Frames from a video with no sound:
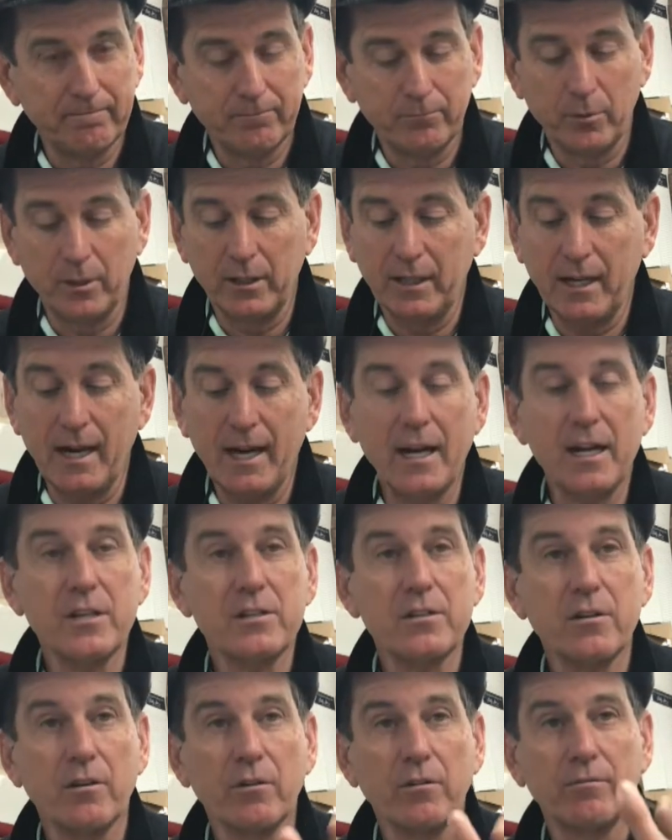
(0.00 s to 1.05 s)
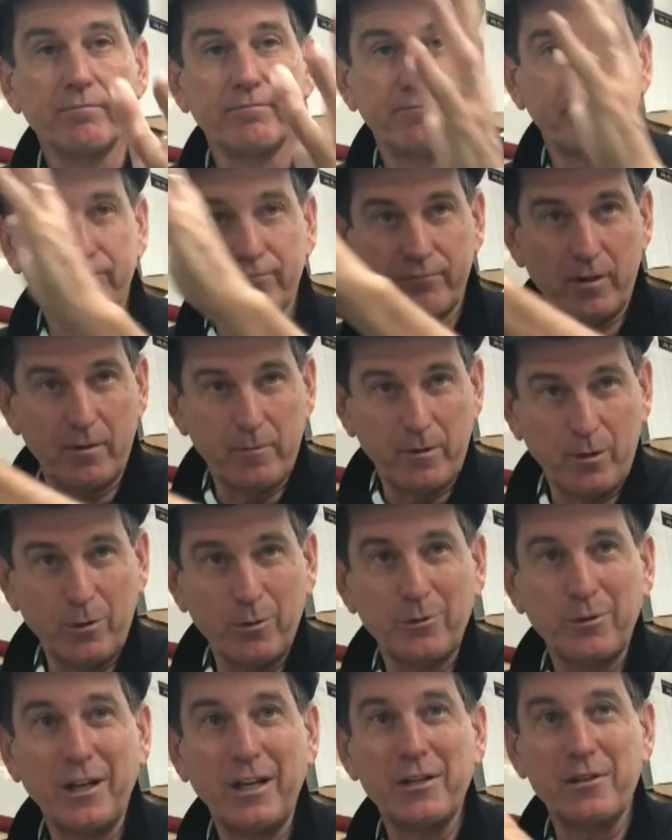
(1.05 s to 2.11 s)
When guys are from the
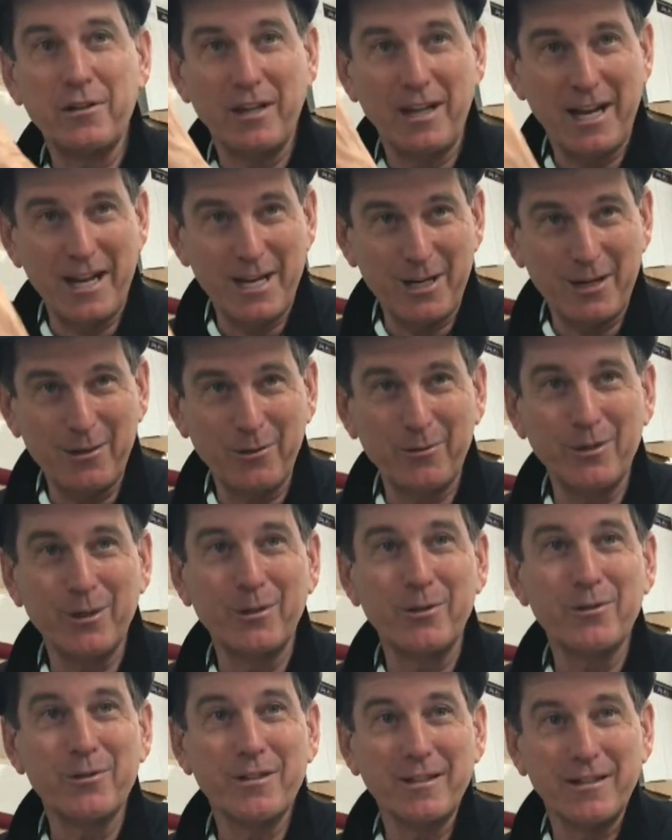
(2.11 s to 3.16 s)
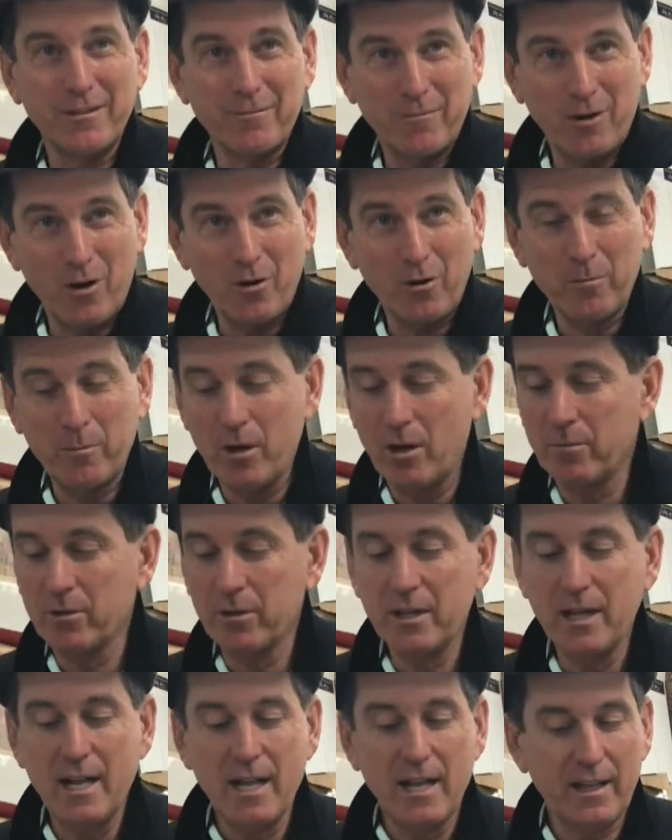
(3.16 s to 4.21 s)
old days of the 8802s and the Arnold Palmers,